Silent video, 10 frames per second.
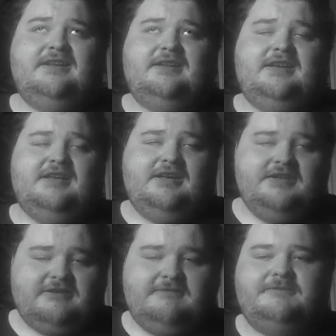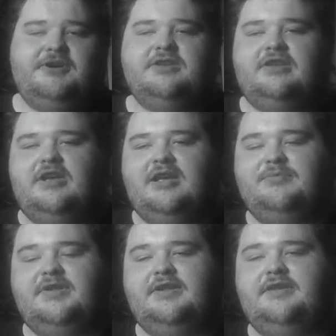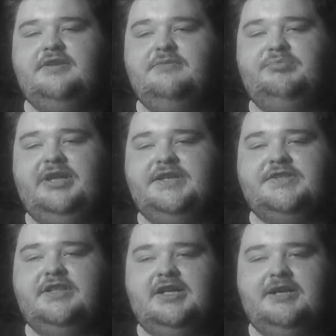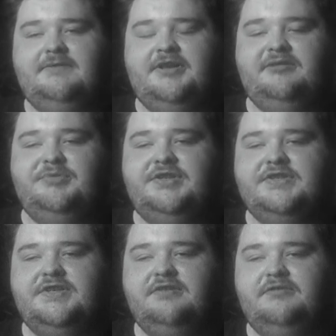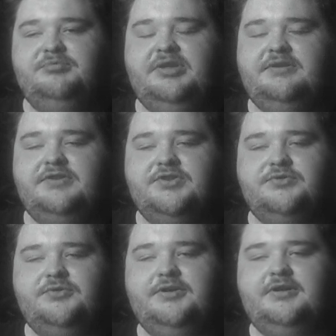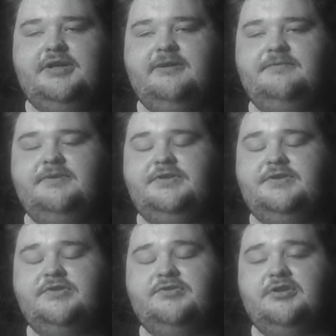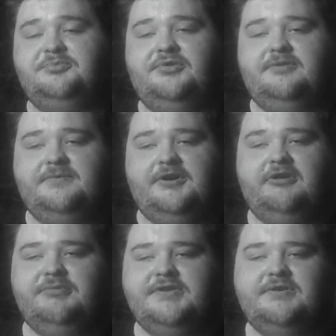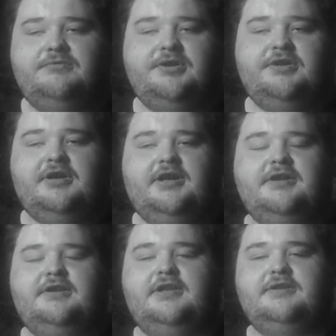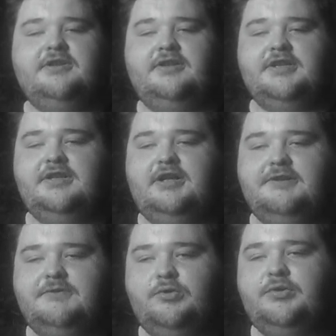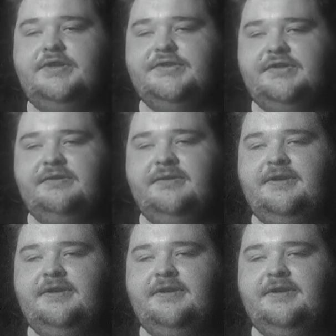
It, it is a fun game. Uh, you blast a lot of enemies, destroy a lot of destructible environments or whatnot, and collect a lot of coins.